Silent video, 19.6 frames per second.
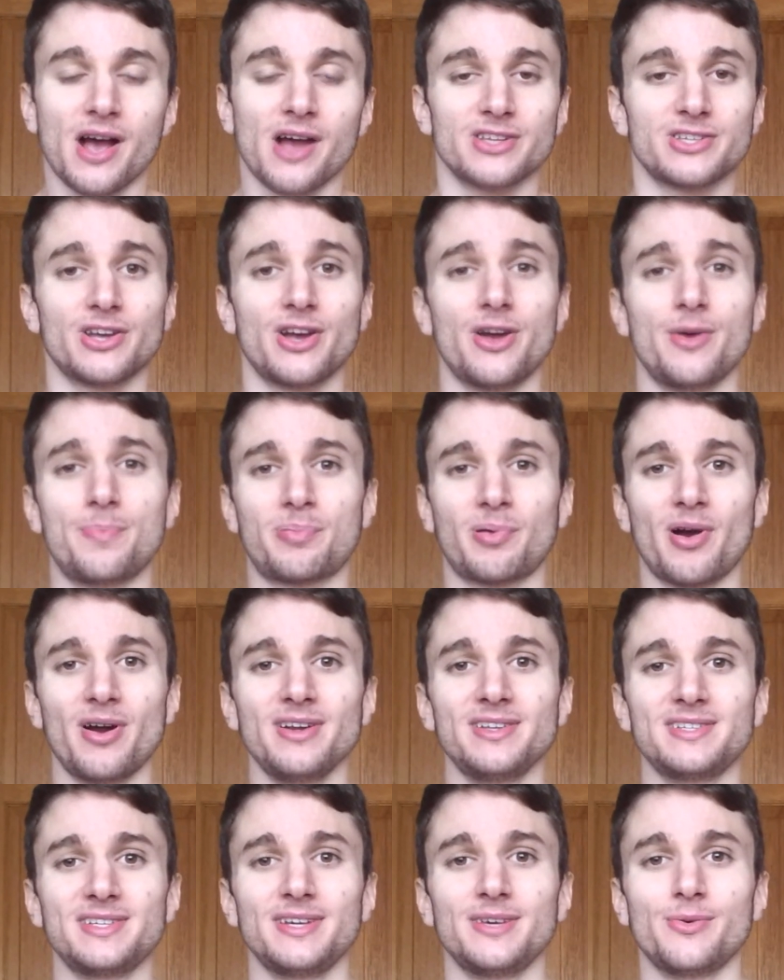So
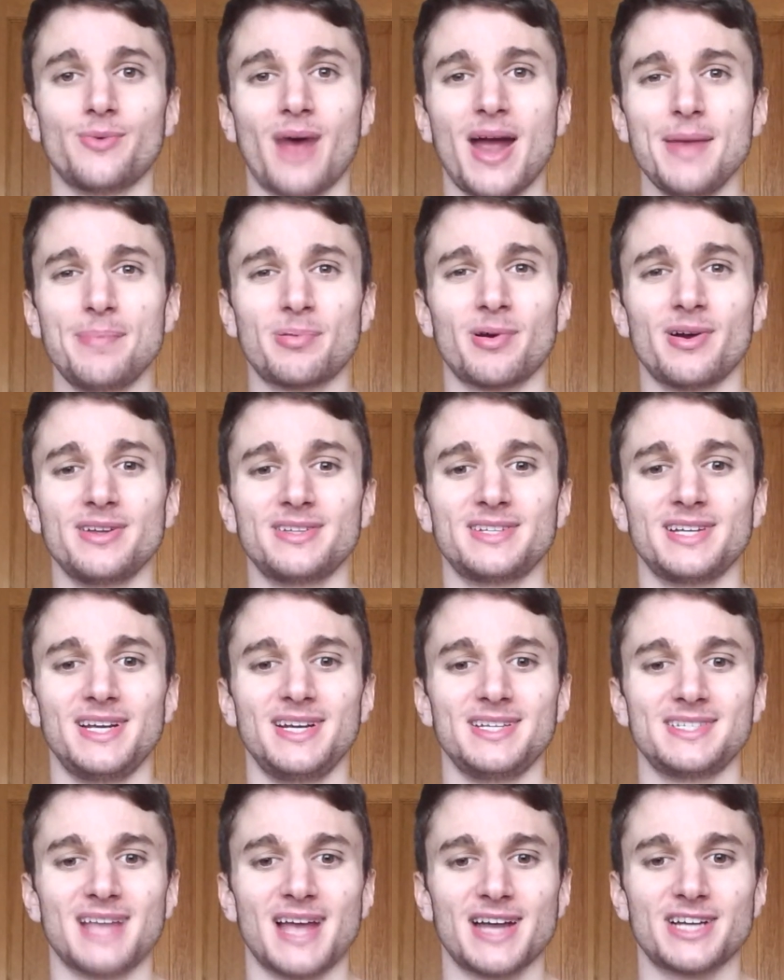whey
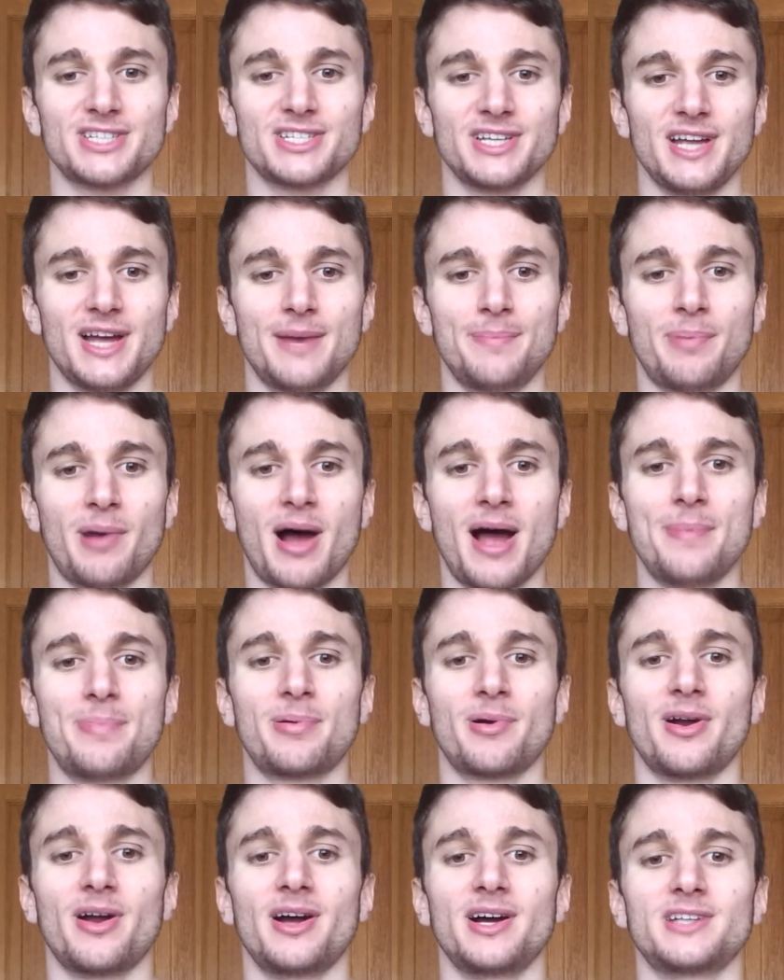protein is actually a
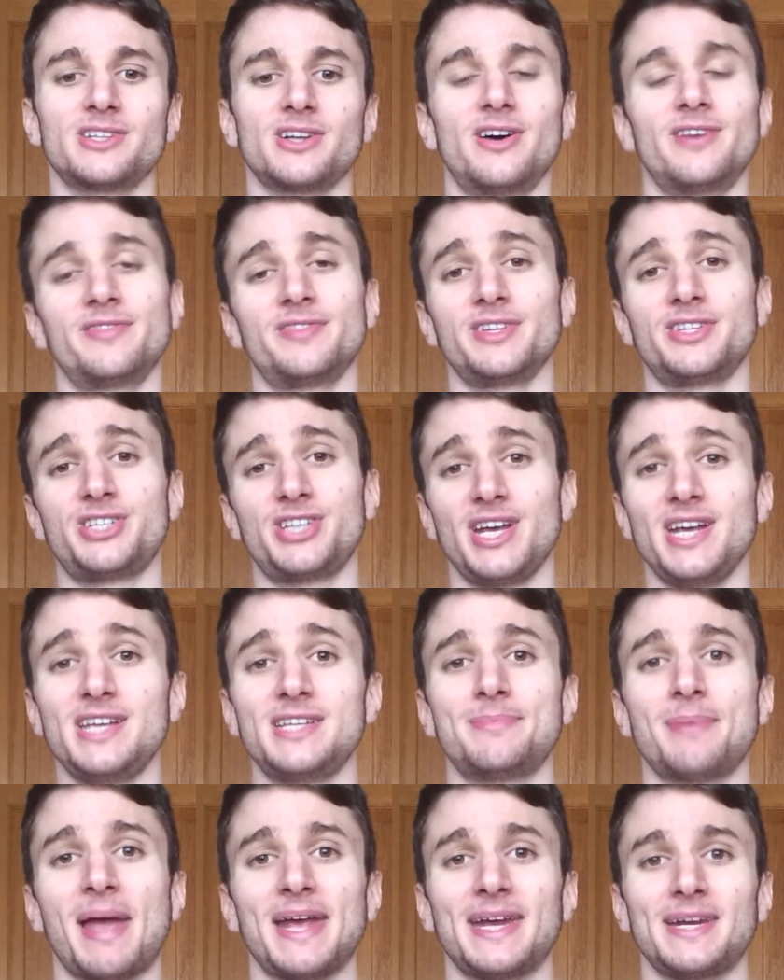byproduct of the
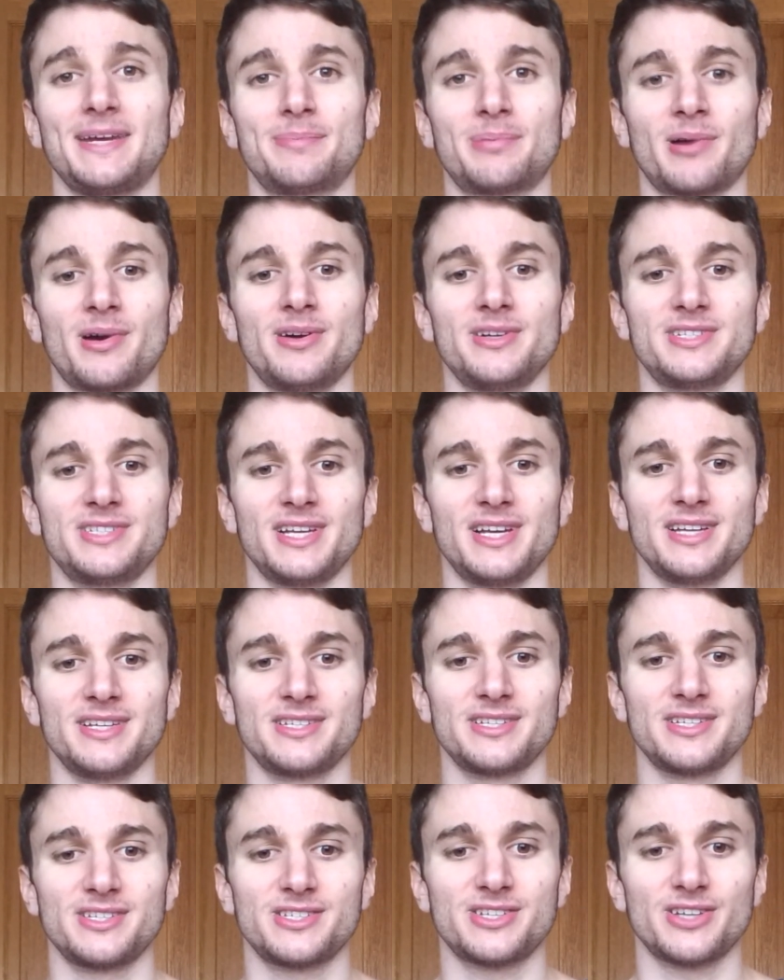cheese making process.
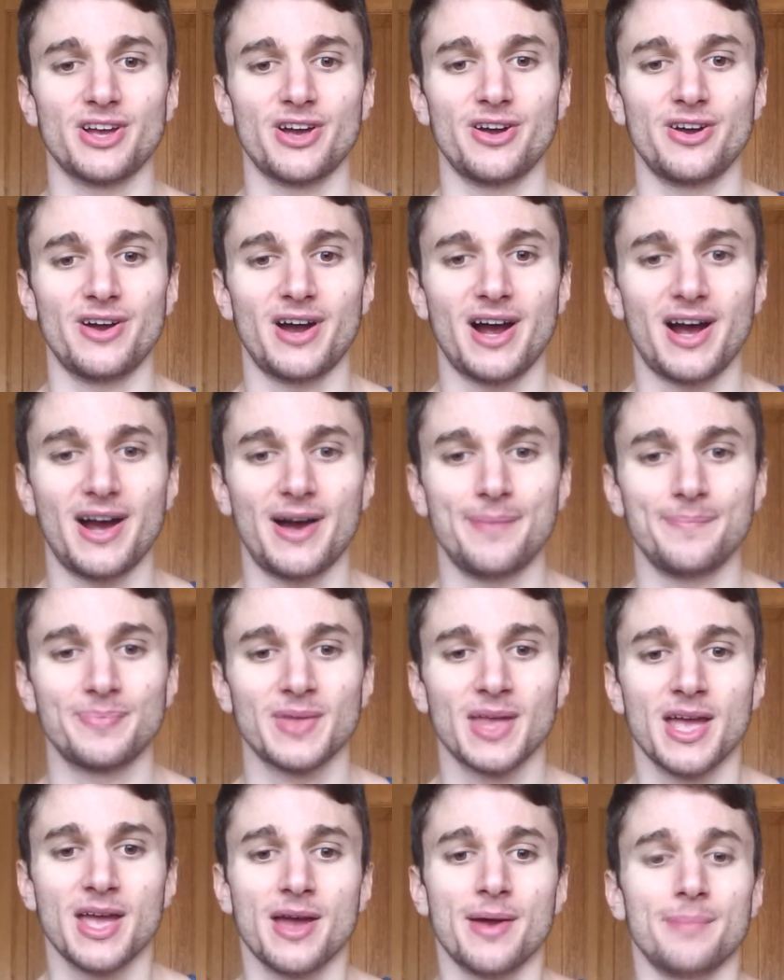So
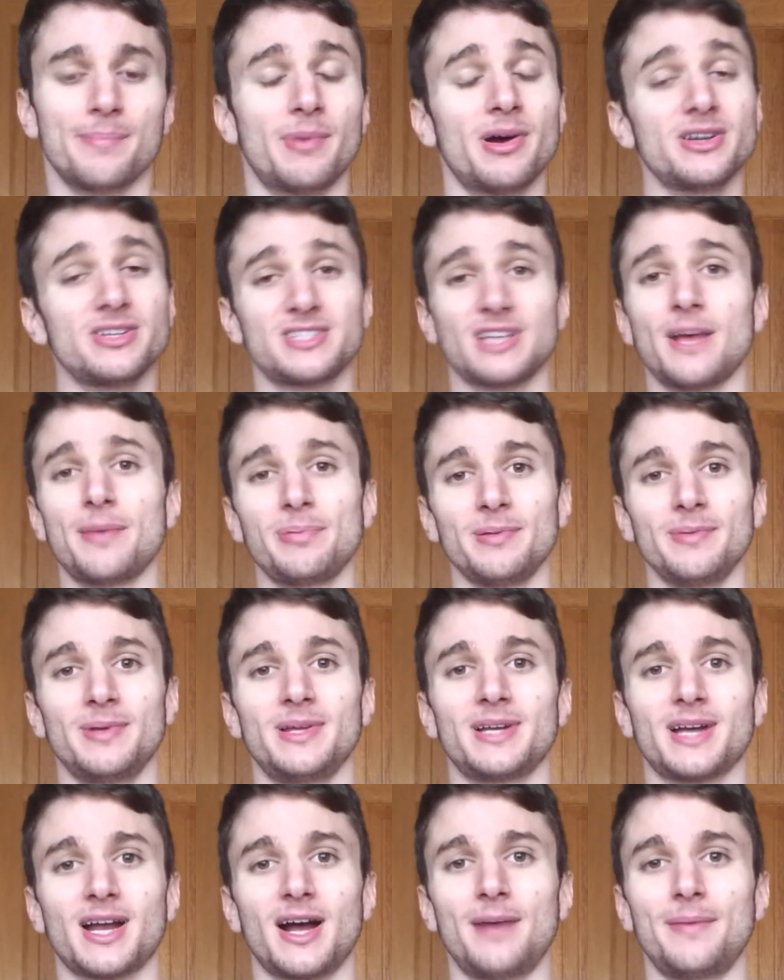most
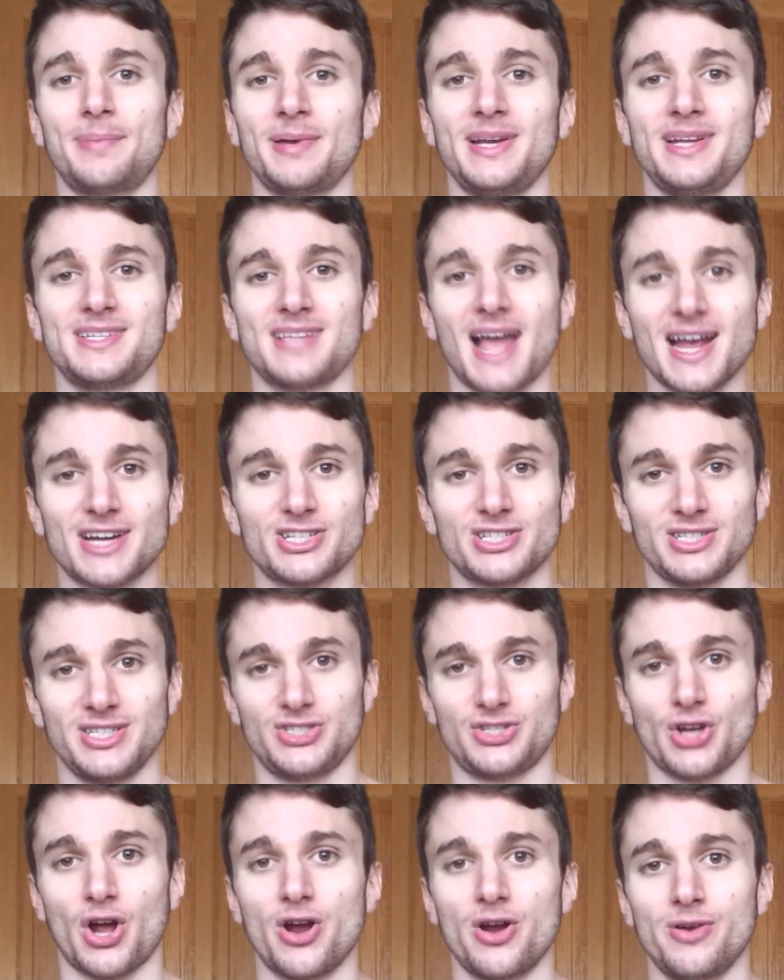supplement companies actually
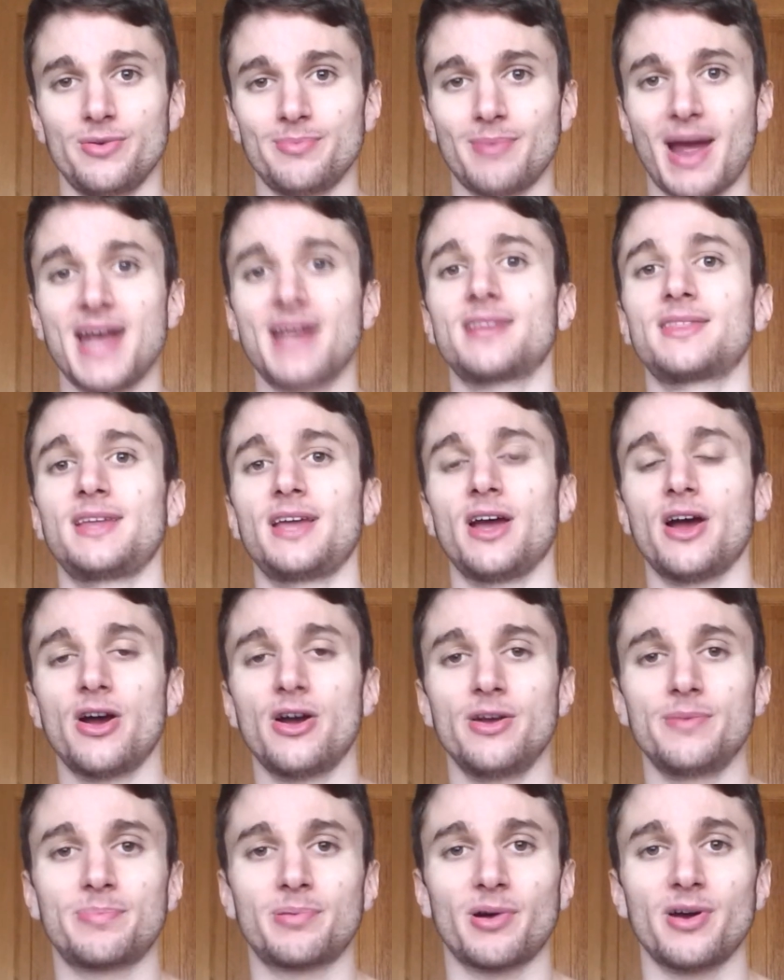don't make their
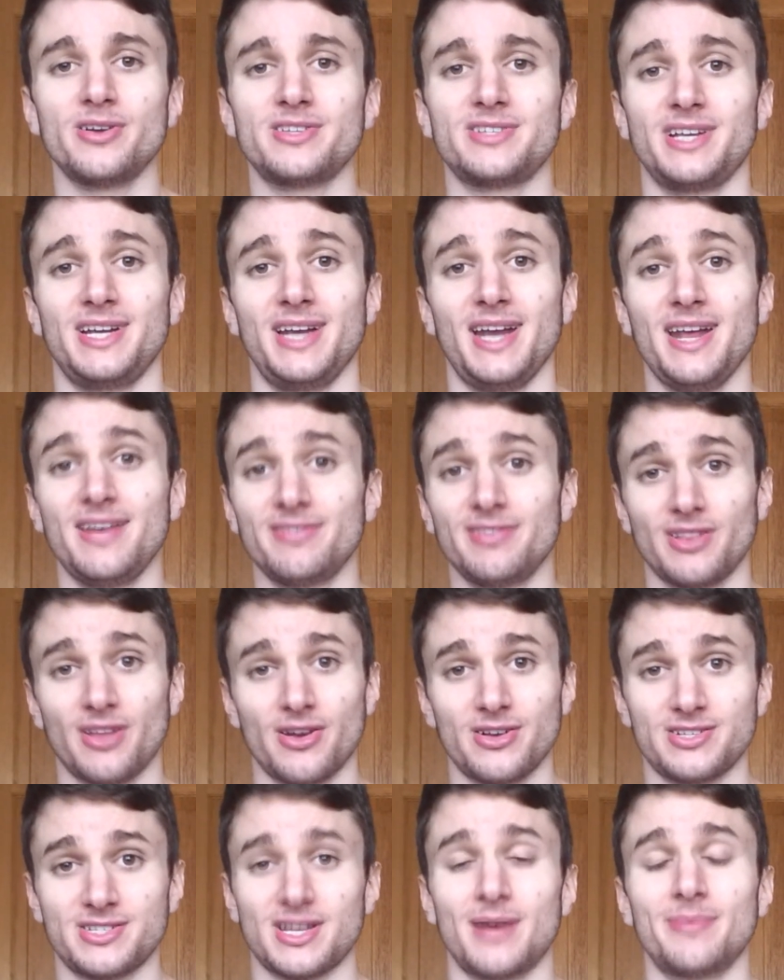own protein, even
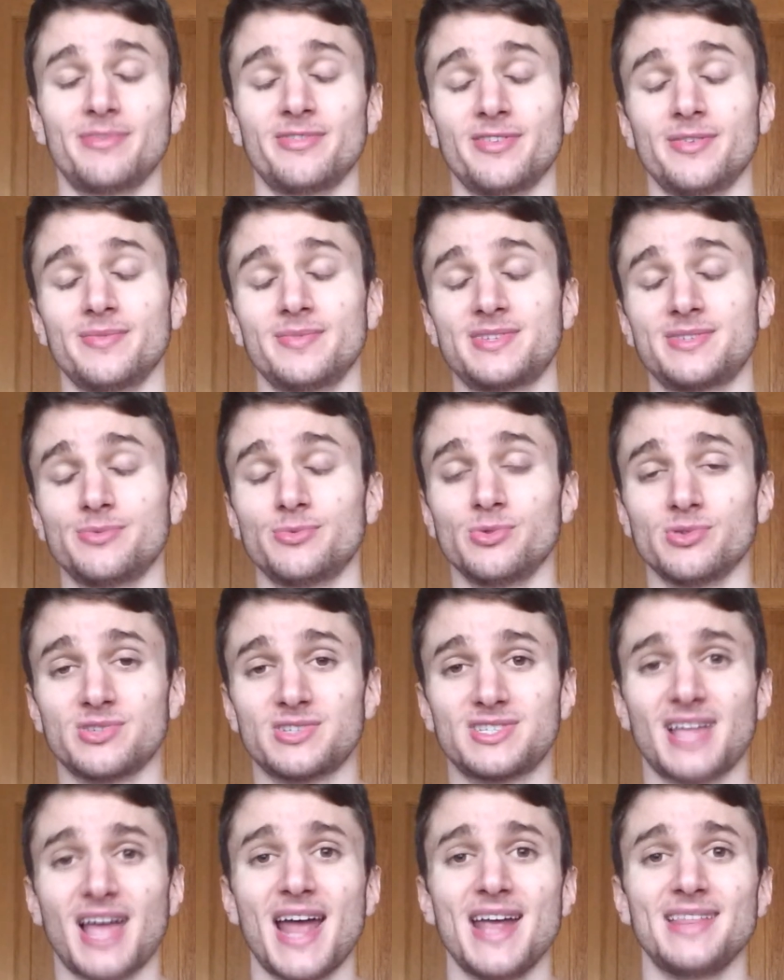though some of them will
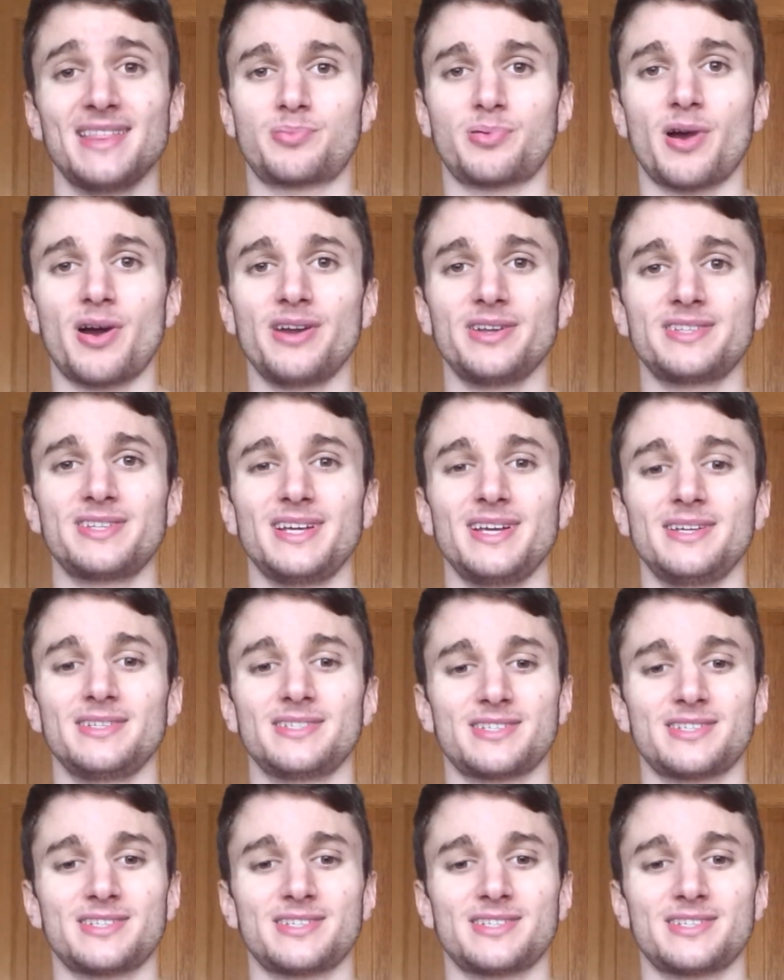state they do.